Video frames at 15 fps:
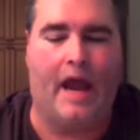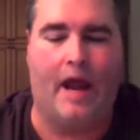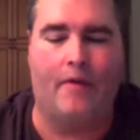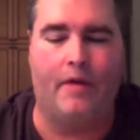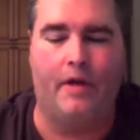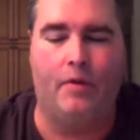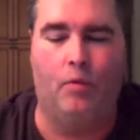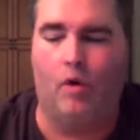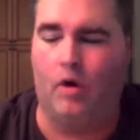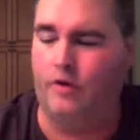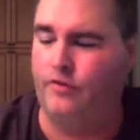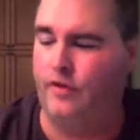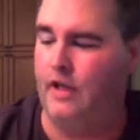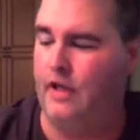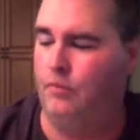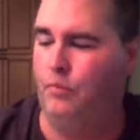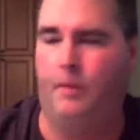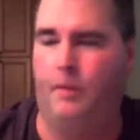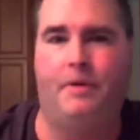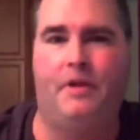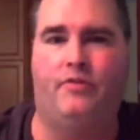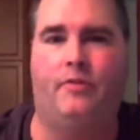Gary walked in
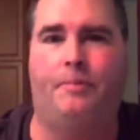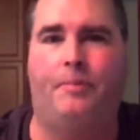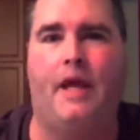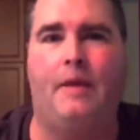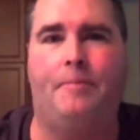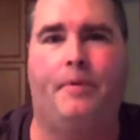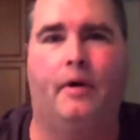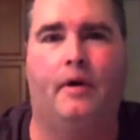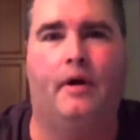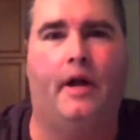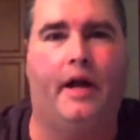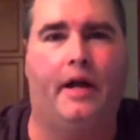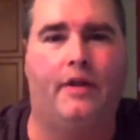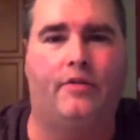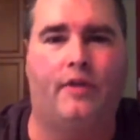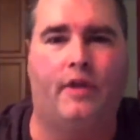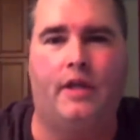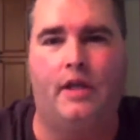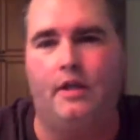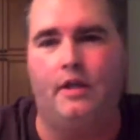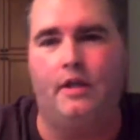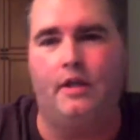with a piece of paper, and he's
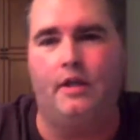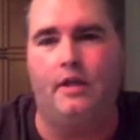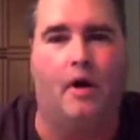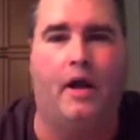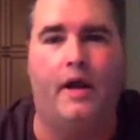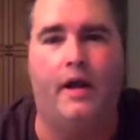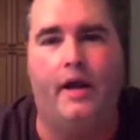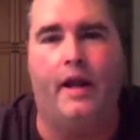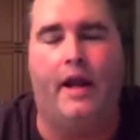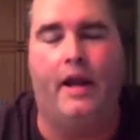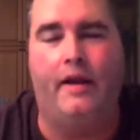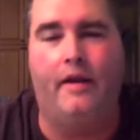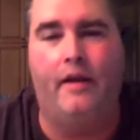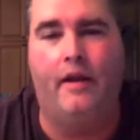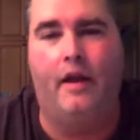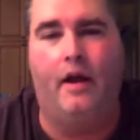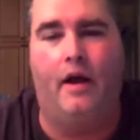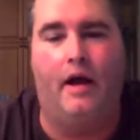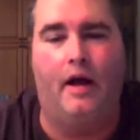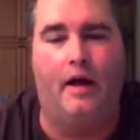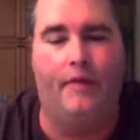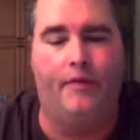like, here you go, Brian. And
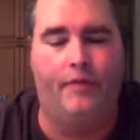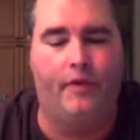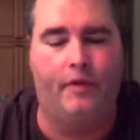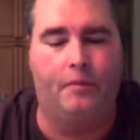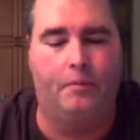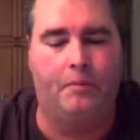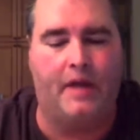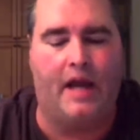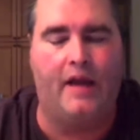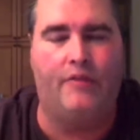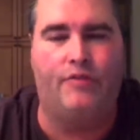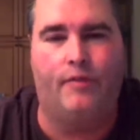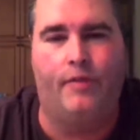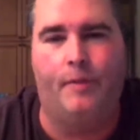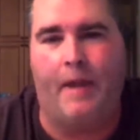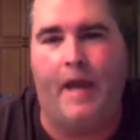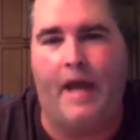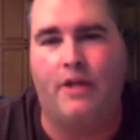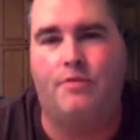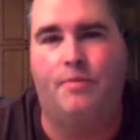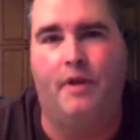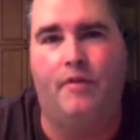the guys from the
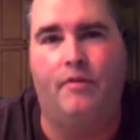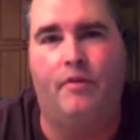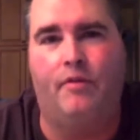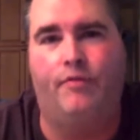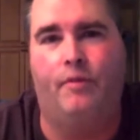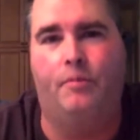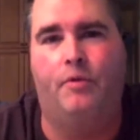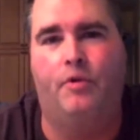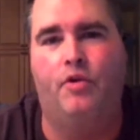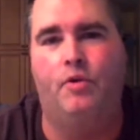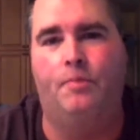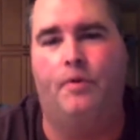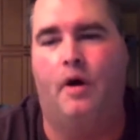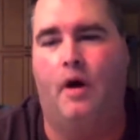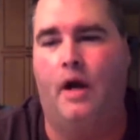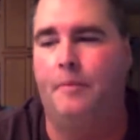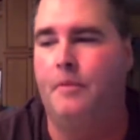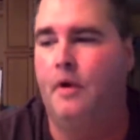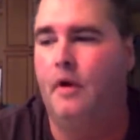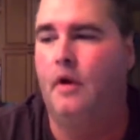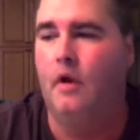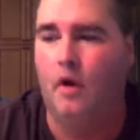management from Cube
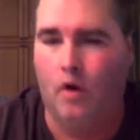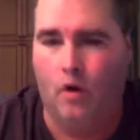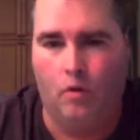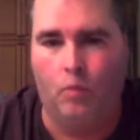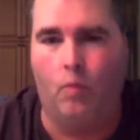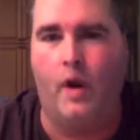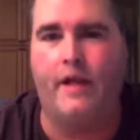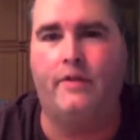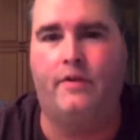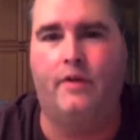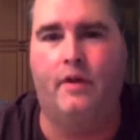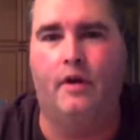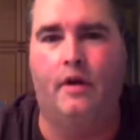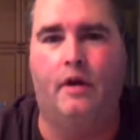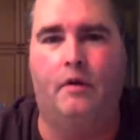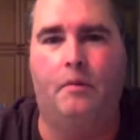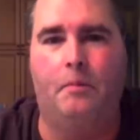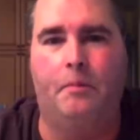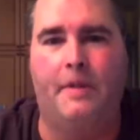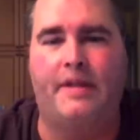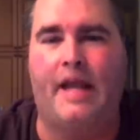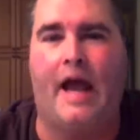Prime went
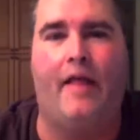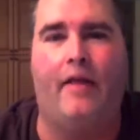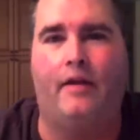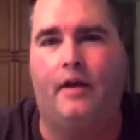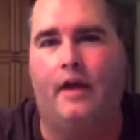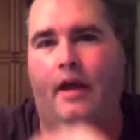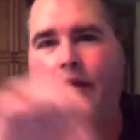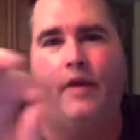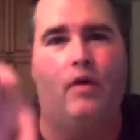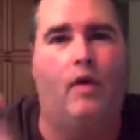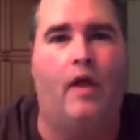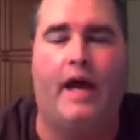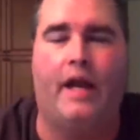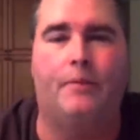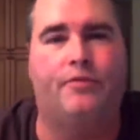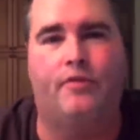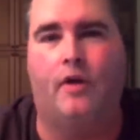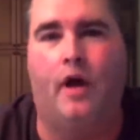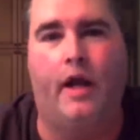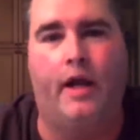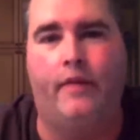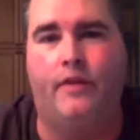to Metallica, and they all had them
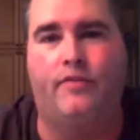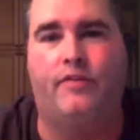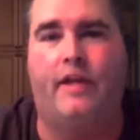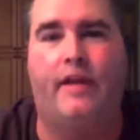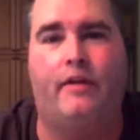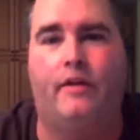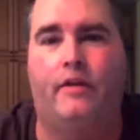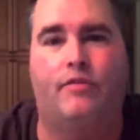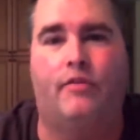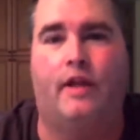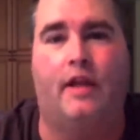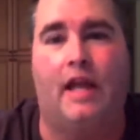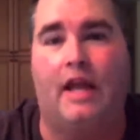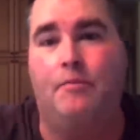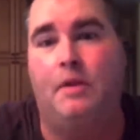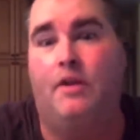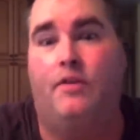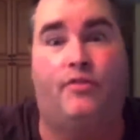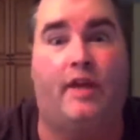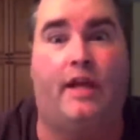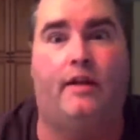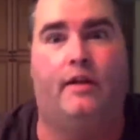sign the set list and gave
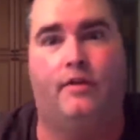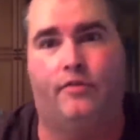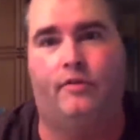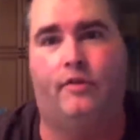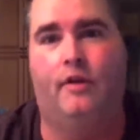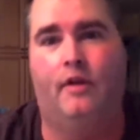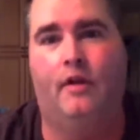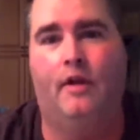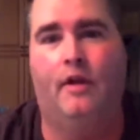me the set list.